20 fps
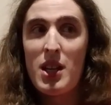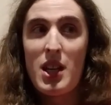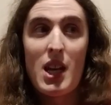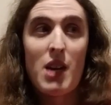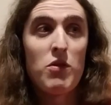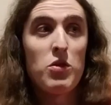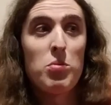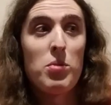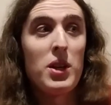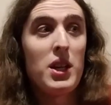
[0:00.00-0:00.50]

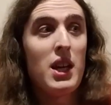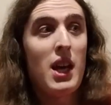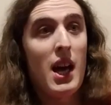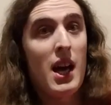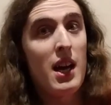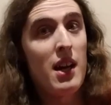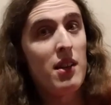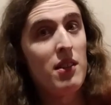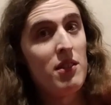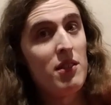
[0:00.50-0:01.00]
Everybody
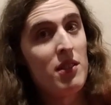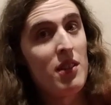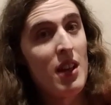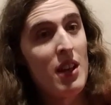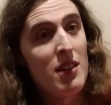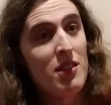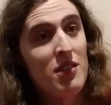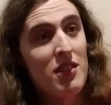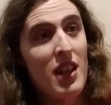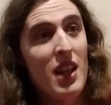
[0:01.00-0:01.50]
has
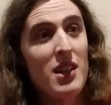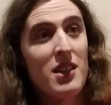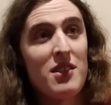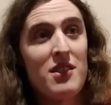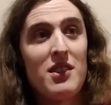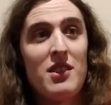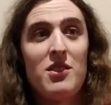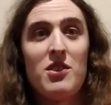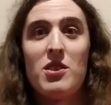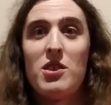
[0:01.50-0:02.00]

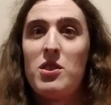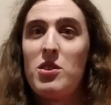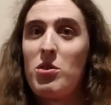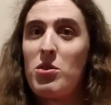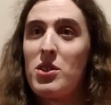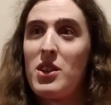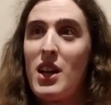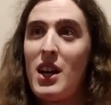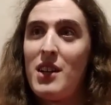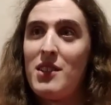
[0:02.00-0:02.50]
skeletons in their
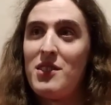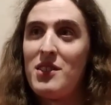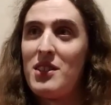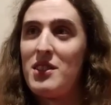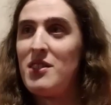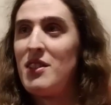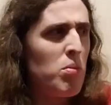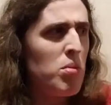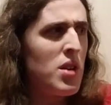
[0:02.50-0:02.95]
closet.